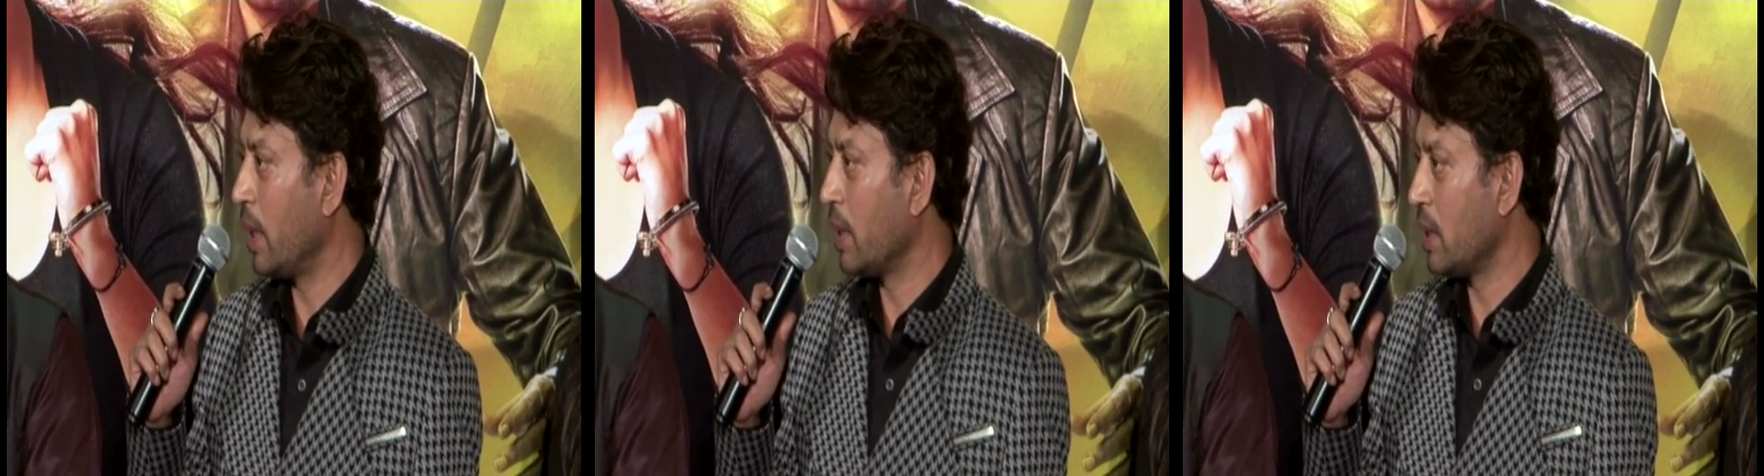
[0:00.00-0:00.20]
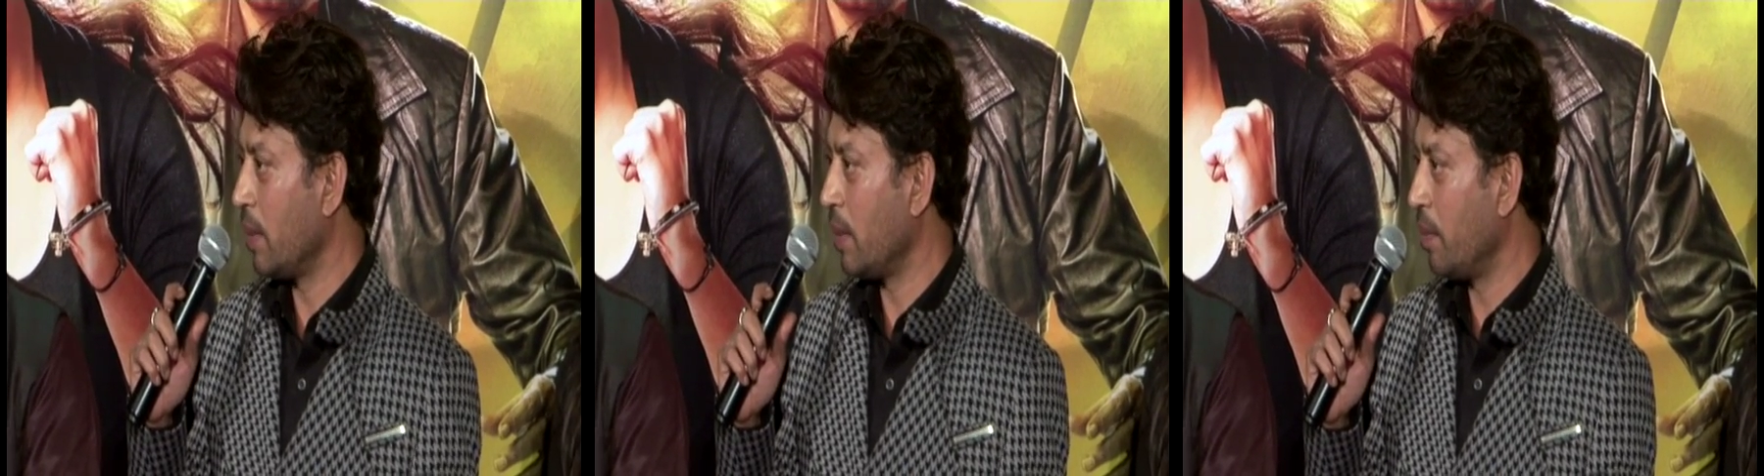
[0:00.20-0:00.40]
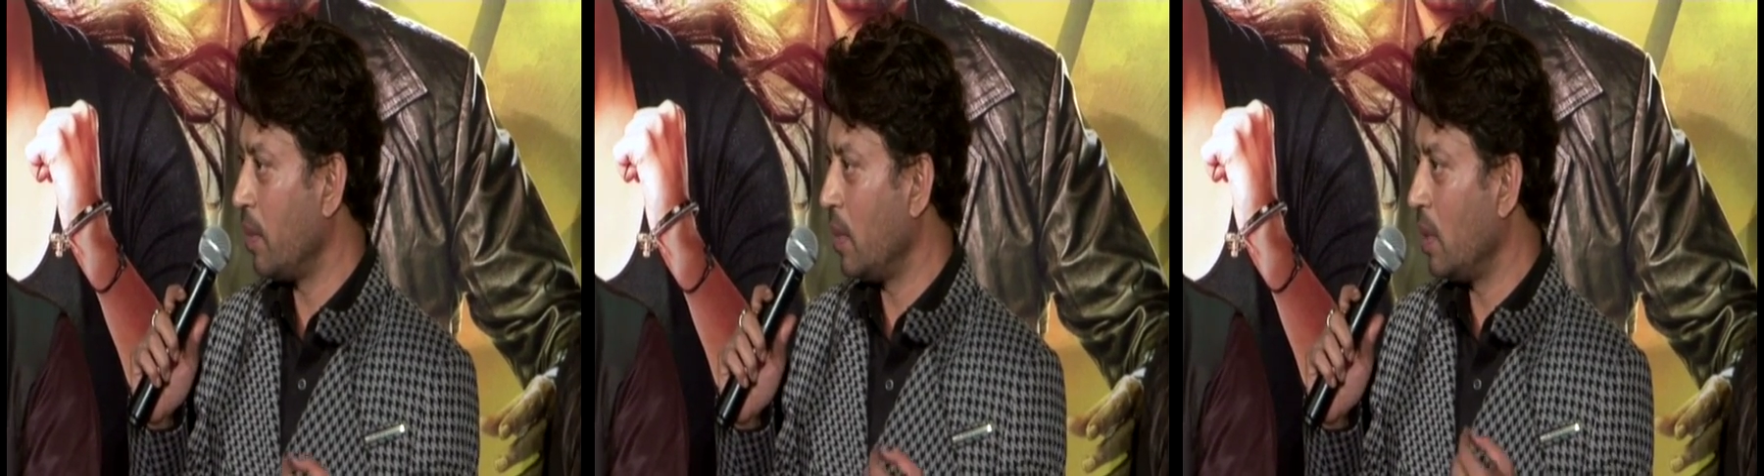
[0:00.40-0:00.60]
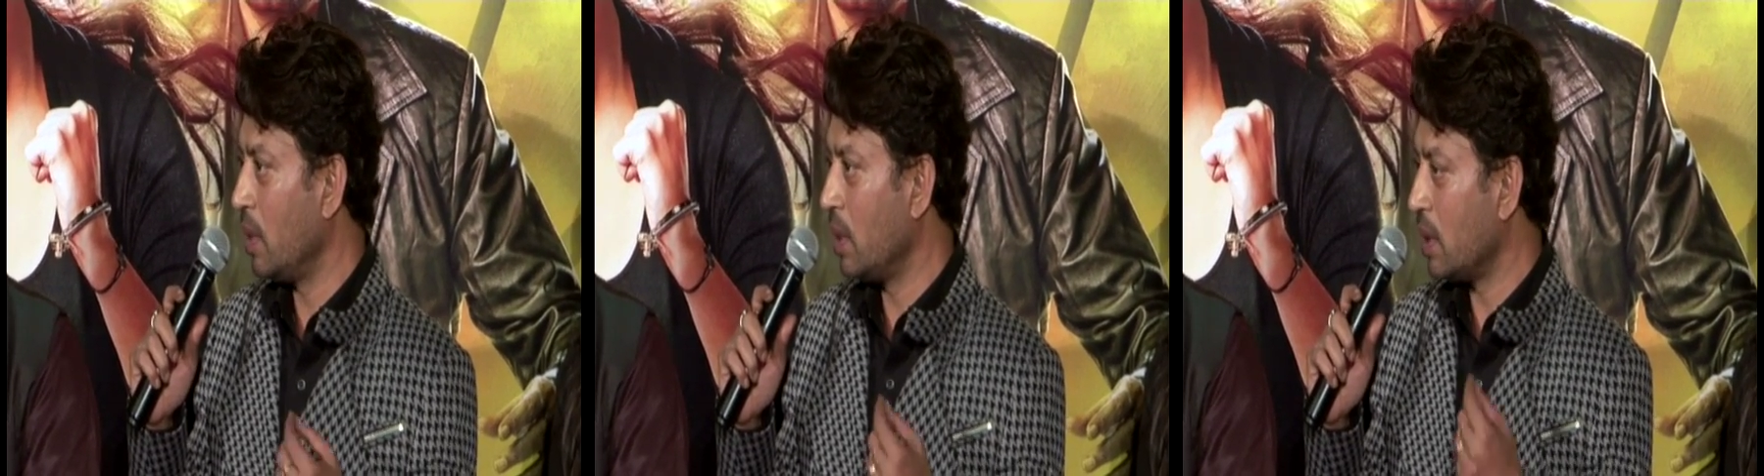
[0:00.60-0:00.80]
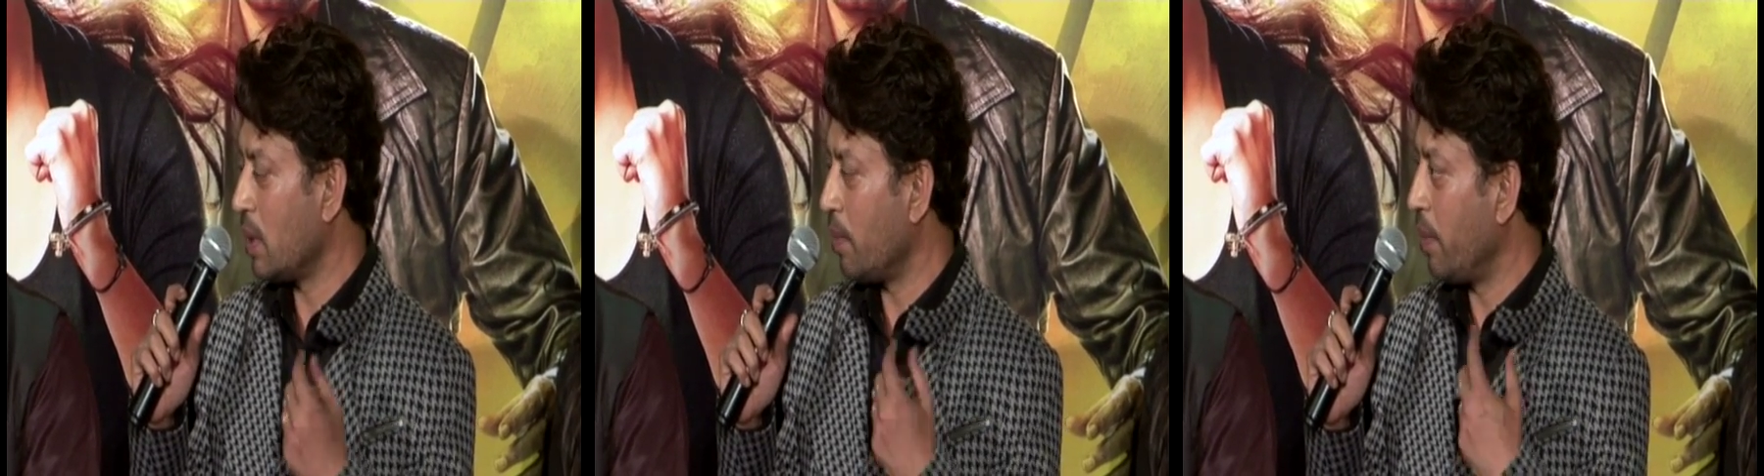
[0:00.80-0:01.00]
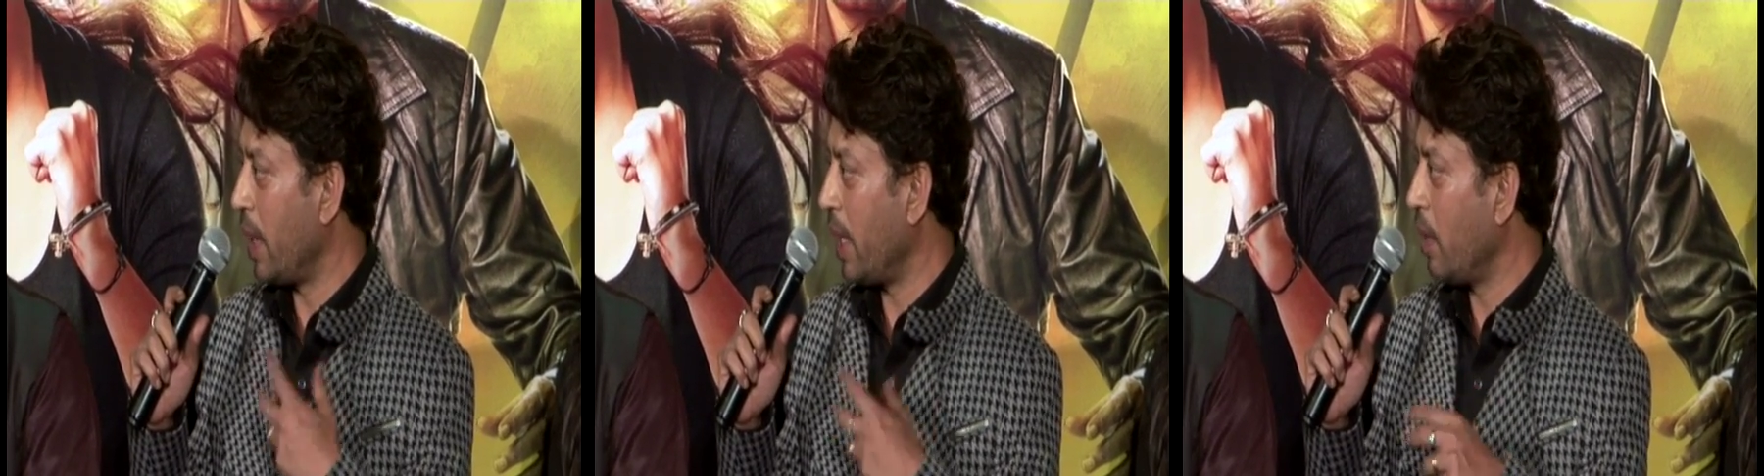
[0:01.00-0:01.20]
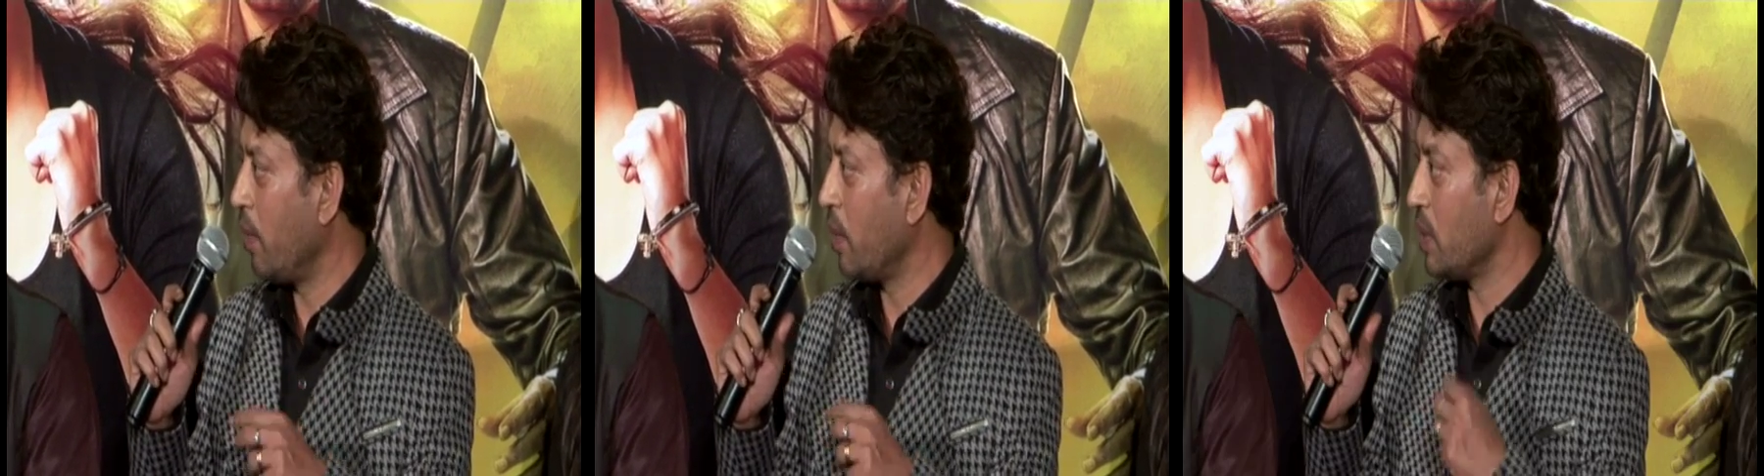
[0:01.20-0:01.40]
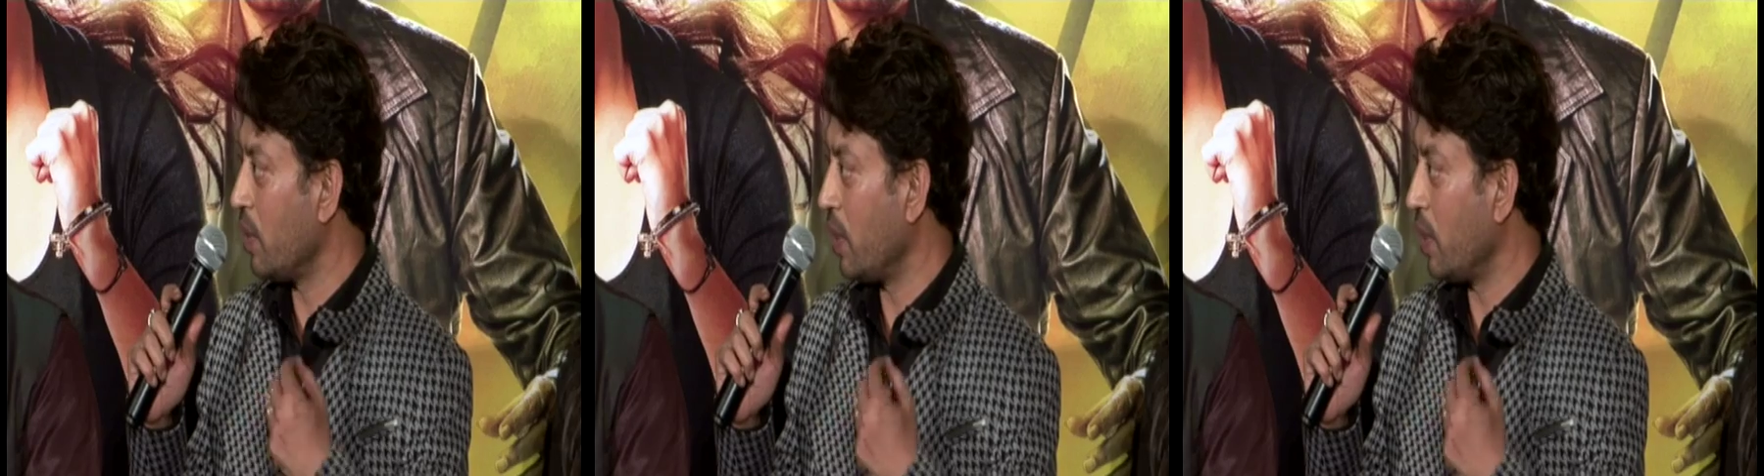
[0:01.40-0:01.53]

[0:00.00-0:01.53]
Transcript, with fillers: there's a there's a bell which